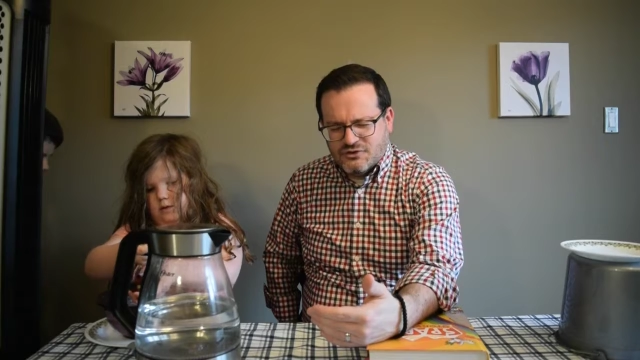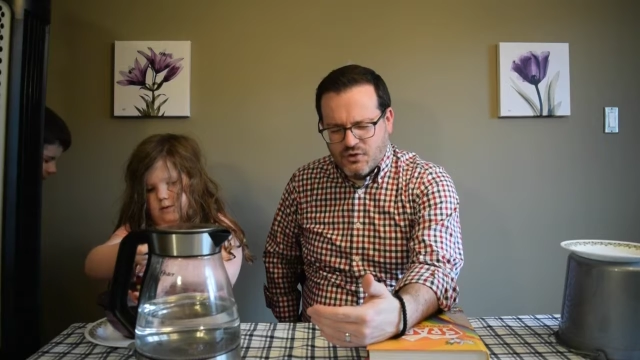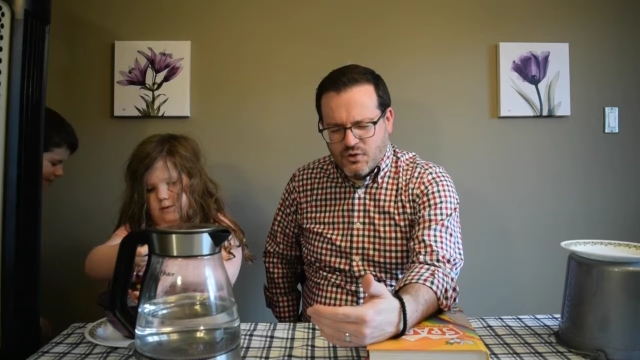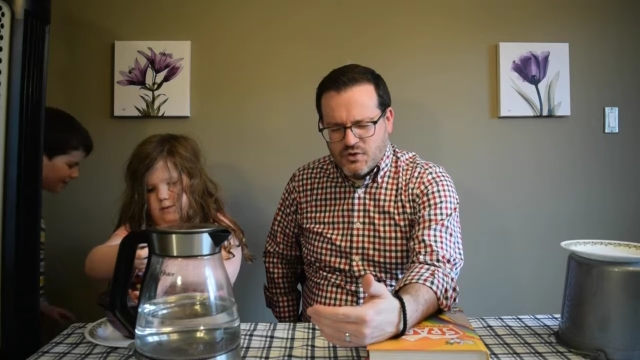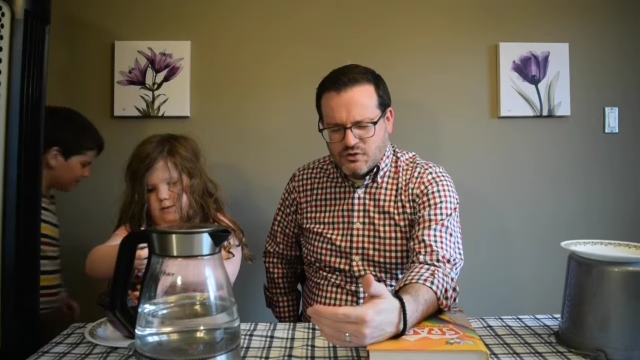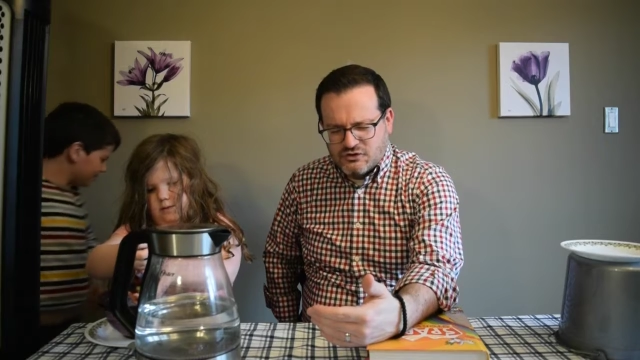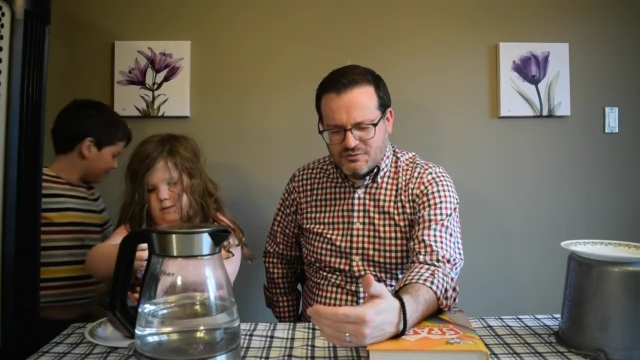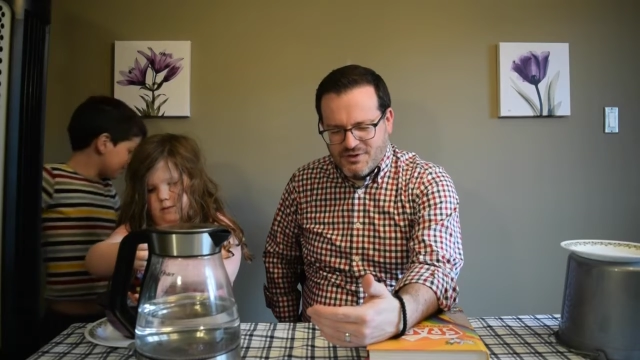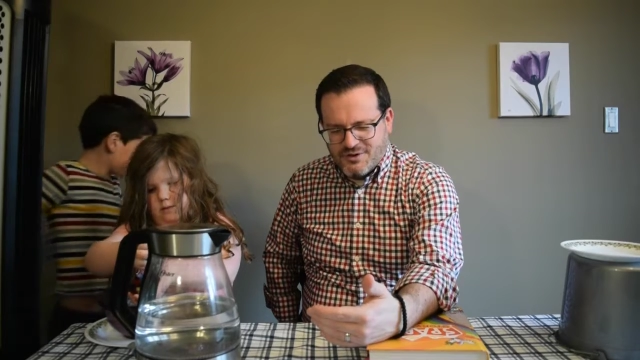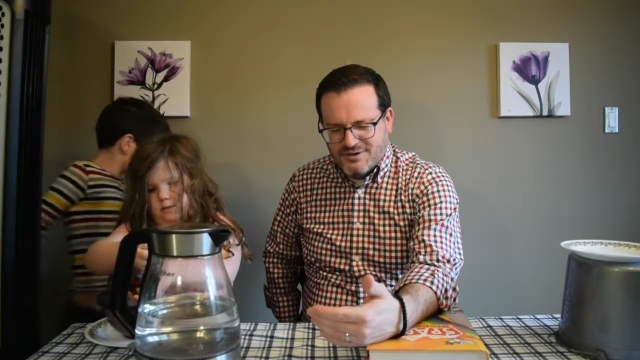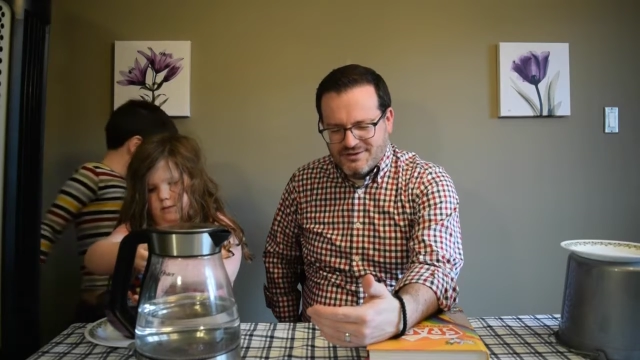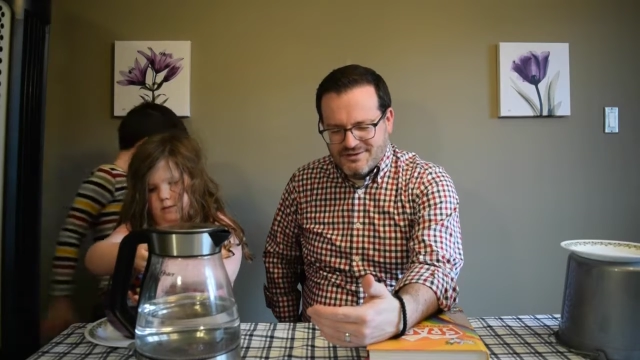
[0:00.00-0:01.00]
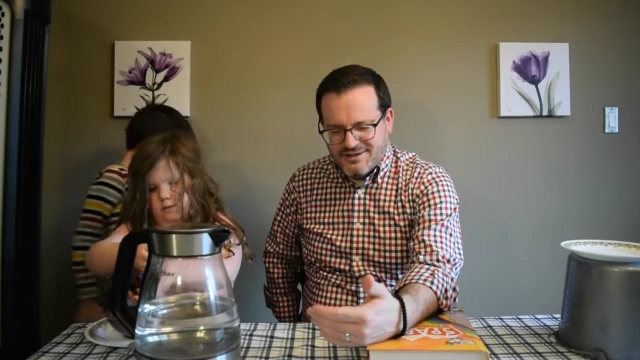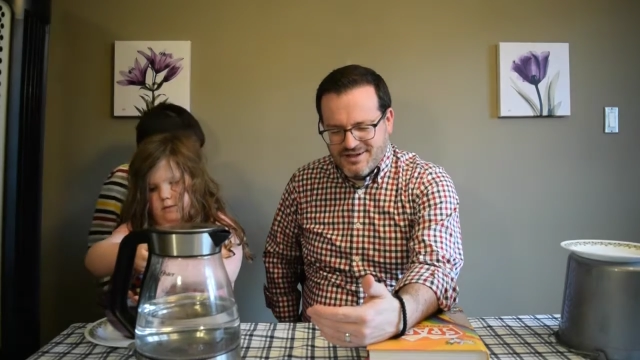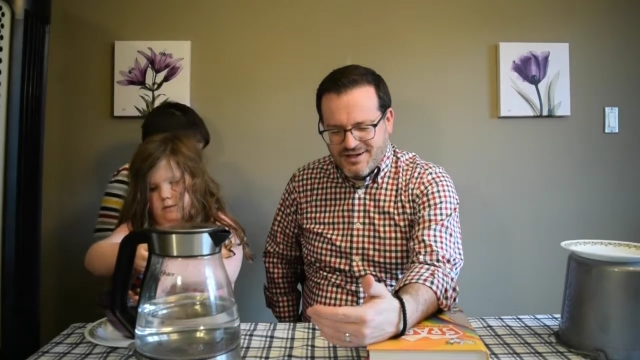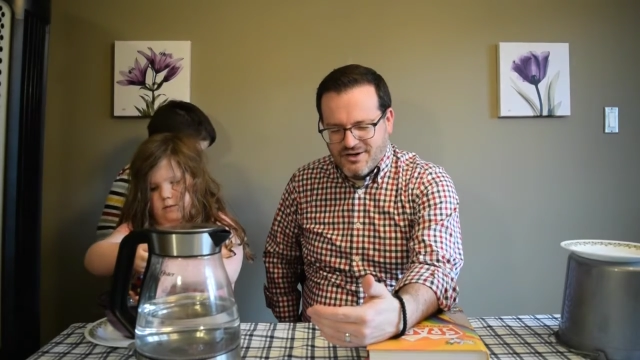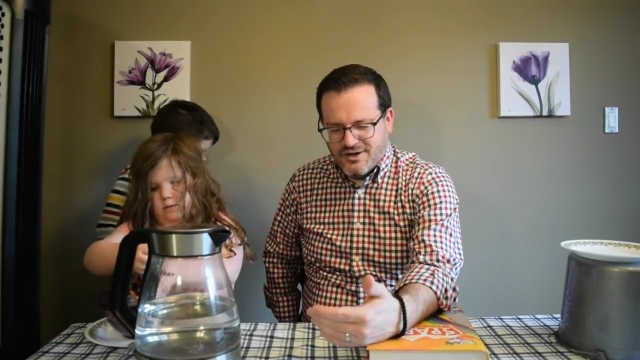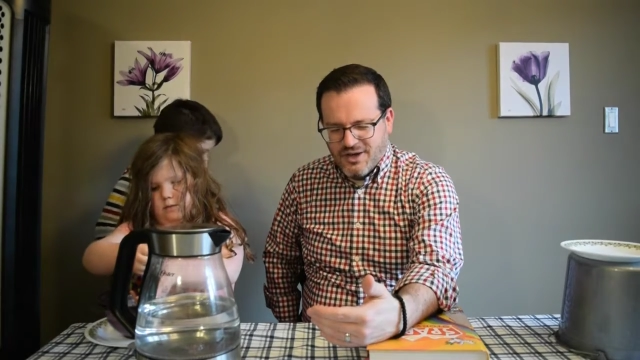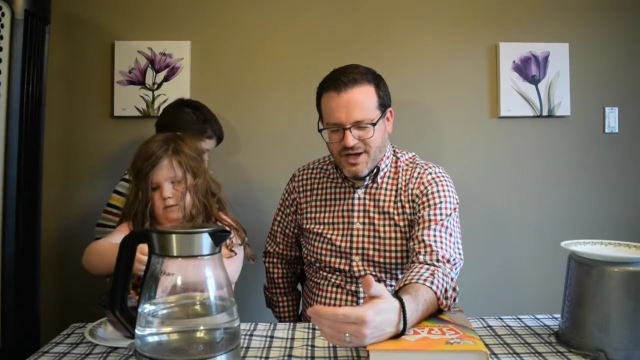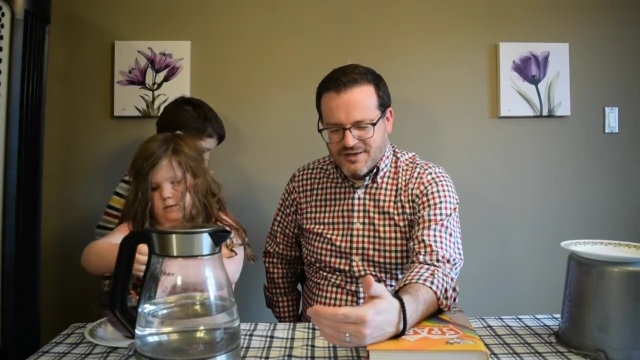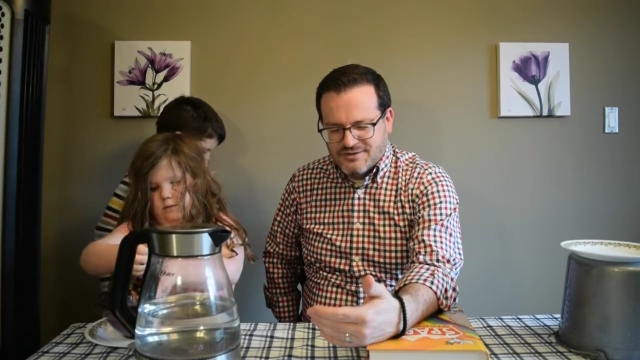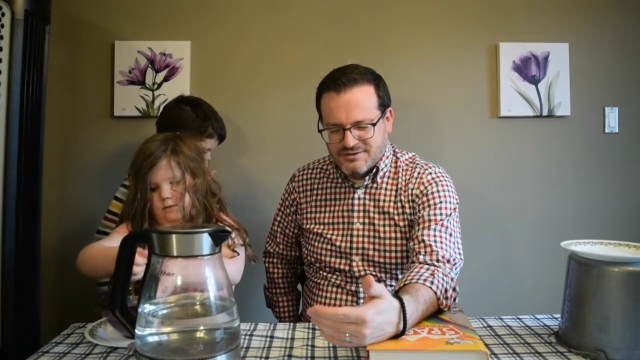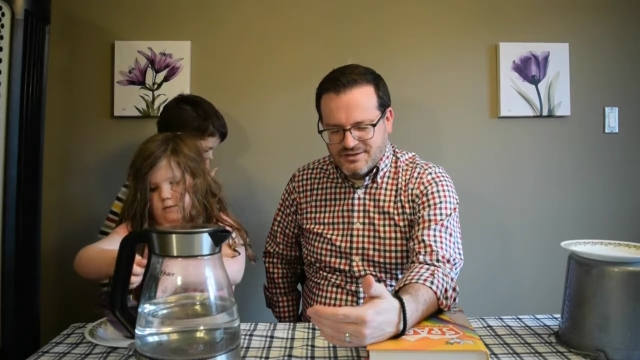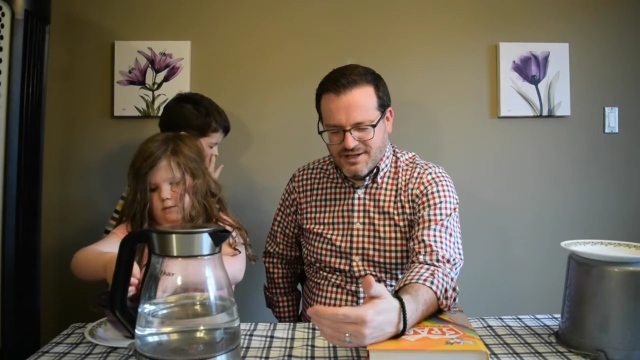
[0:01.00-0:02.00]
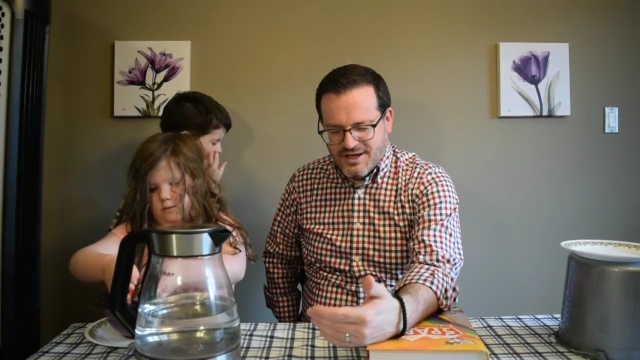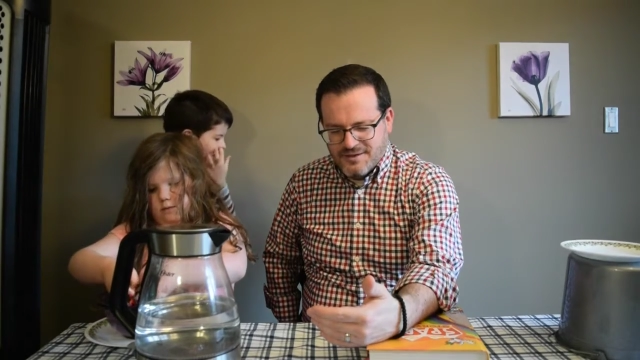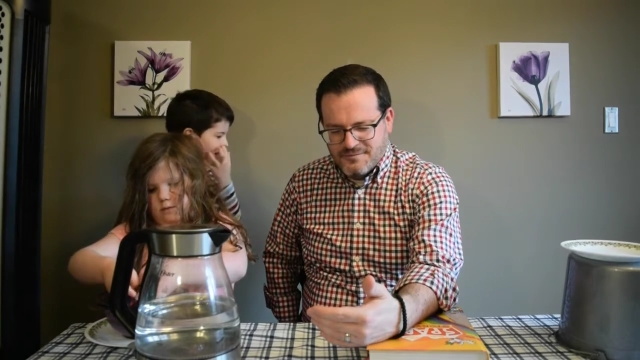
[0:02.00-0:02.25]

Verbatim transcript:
Speaker 1: to know your Spirit in our lives today.